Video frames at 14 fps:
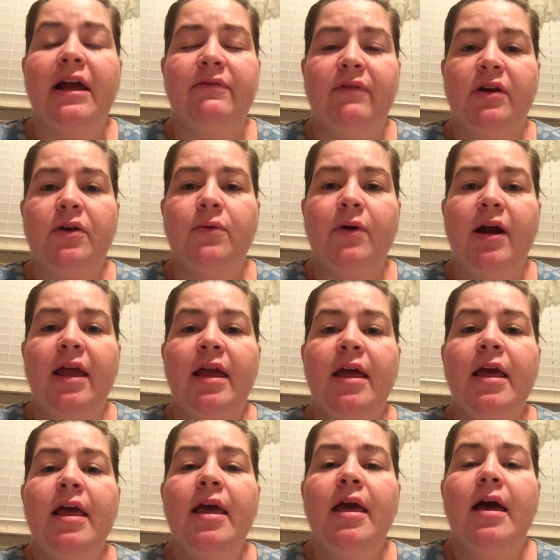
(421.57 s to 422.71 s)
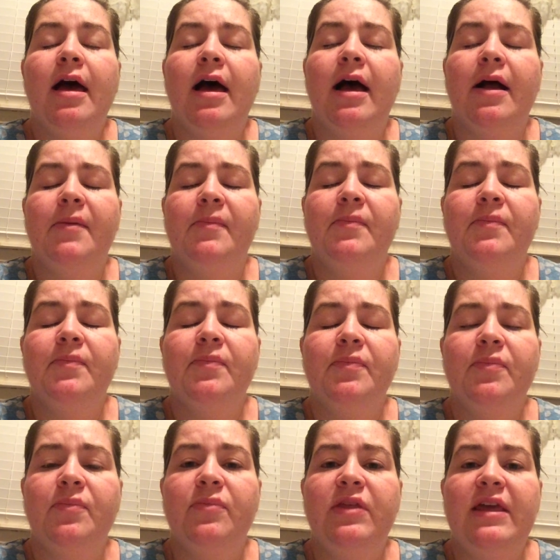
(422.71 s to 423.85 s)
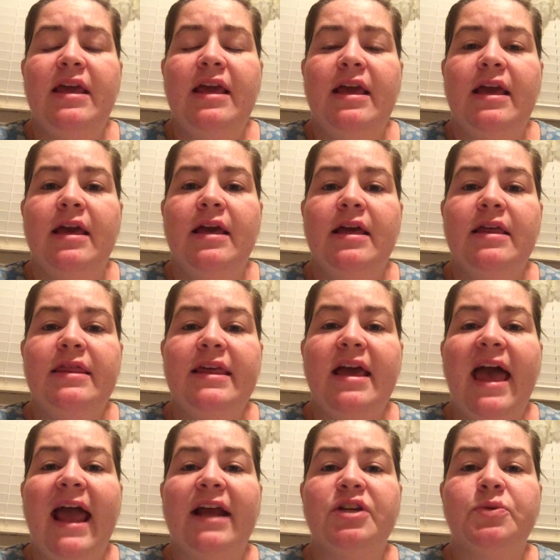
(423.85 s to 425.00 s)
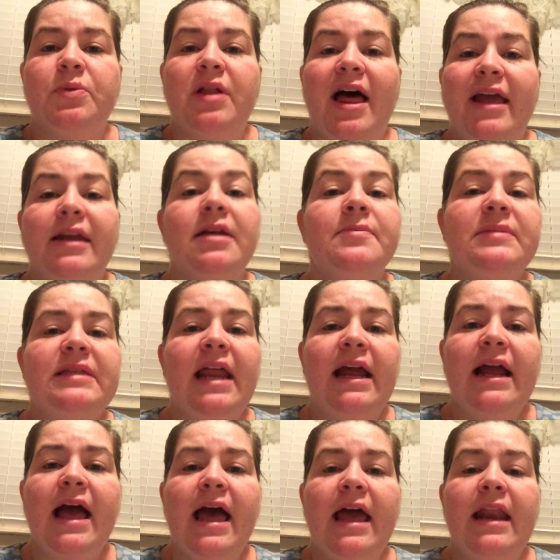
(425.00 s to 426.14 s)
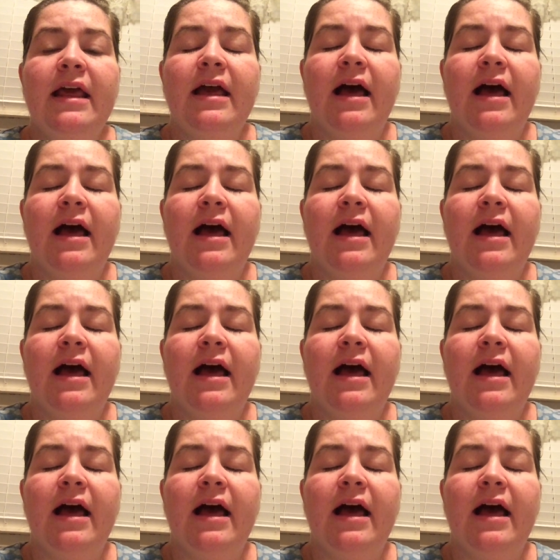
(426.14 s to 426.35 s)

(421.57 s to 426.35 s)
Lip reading: inventory. Um, the the actual items that I got,